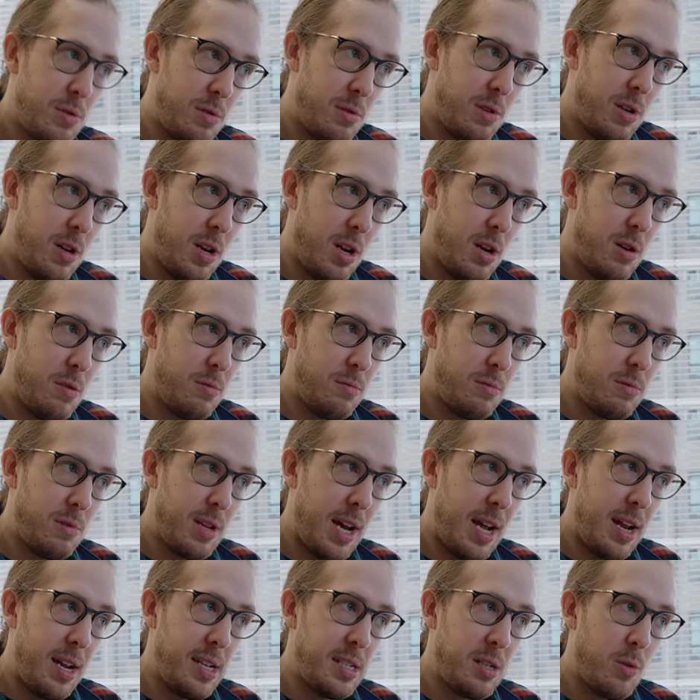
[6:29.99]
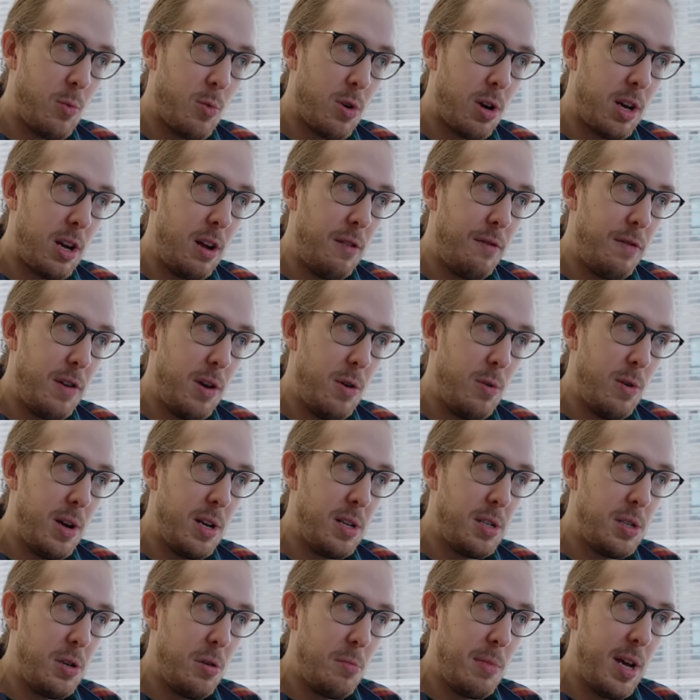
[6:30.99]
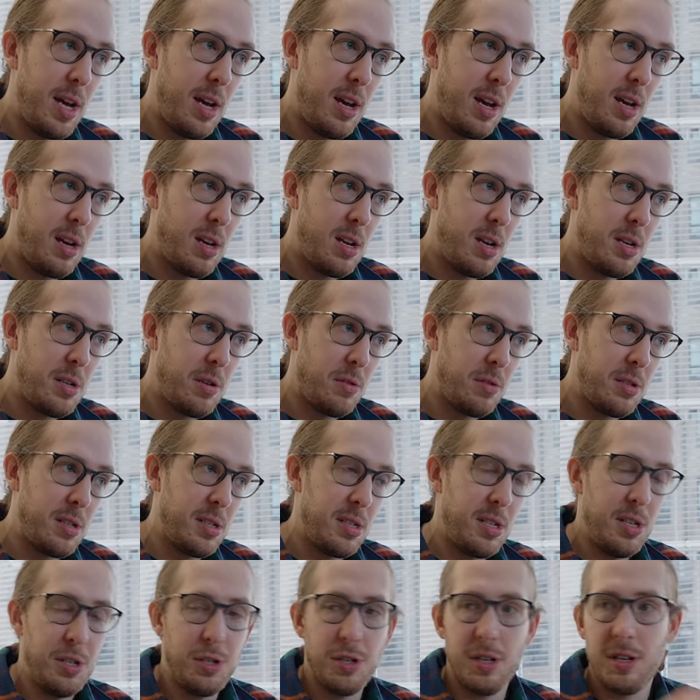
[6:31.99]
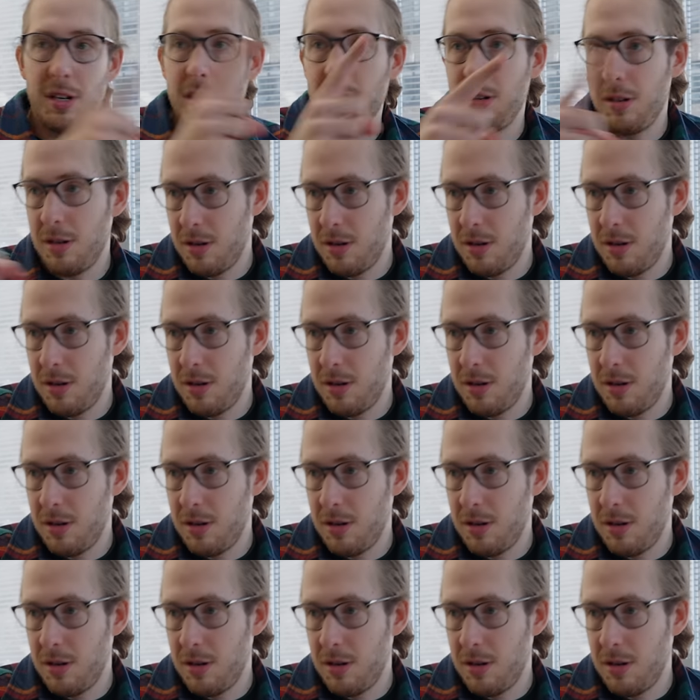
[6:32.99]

you know, that isn't working for you and you're making an adult decision.